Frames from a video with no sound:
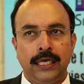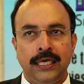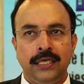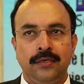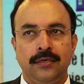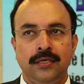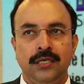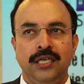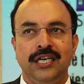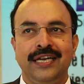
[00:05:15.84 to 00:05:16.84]
It
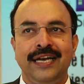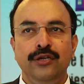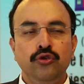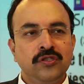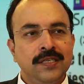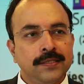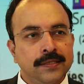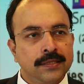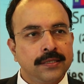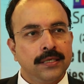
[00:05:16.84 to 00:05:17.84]

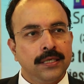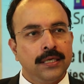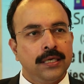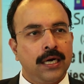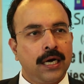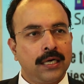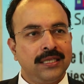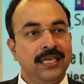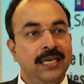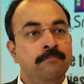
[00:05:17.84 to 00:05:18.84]
reduces
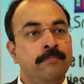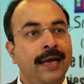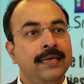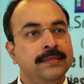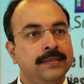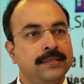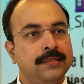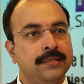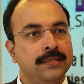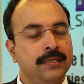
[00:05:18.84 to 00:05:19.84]
the
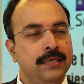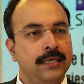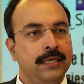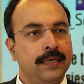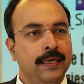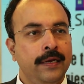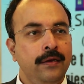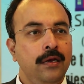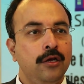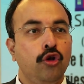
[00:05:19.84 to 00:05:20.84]
imbalance
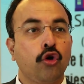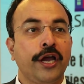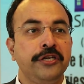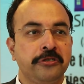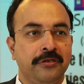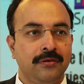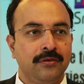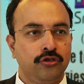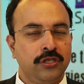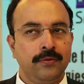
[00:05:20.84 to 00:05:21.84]
in location.
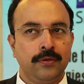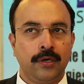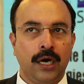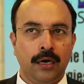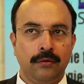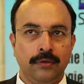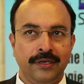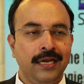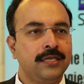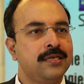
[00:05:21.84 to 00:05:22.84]
You see,
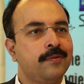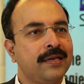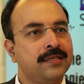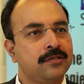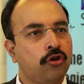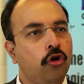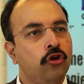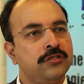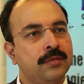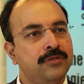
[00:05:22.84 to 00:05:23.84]
real estate prices are
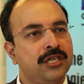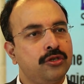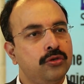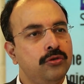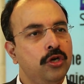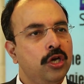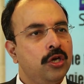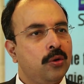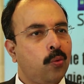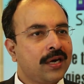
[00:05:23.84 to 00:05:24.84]
all subject to
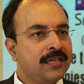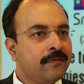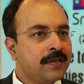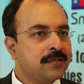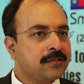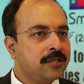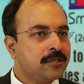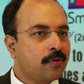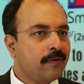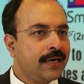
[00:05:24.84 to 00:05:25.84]
what infrastructure
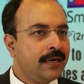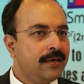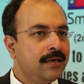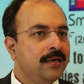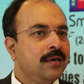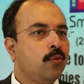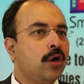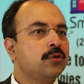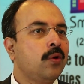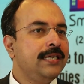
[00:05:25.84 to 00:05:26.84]
is provided,
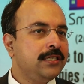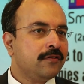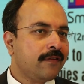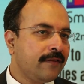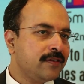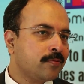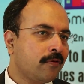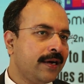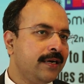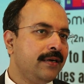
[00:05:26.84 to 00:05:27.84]
what quality of life is
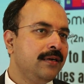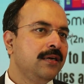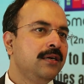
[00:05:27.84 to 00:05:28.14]
provided,